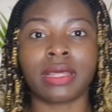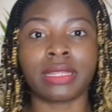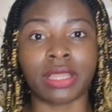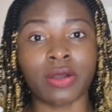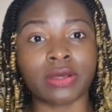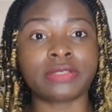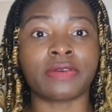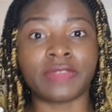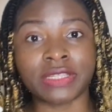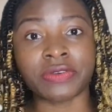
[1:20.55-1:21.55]
the cause
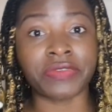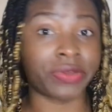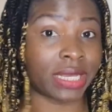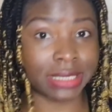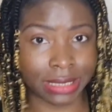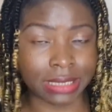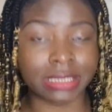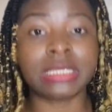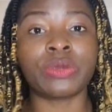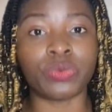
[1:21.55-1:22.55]
of this ovarian cyst
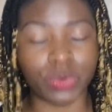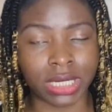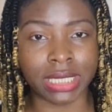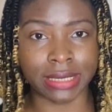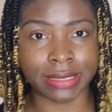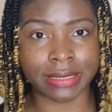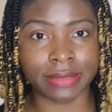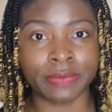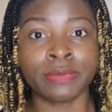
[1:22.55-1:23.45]
really is.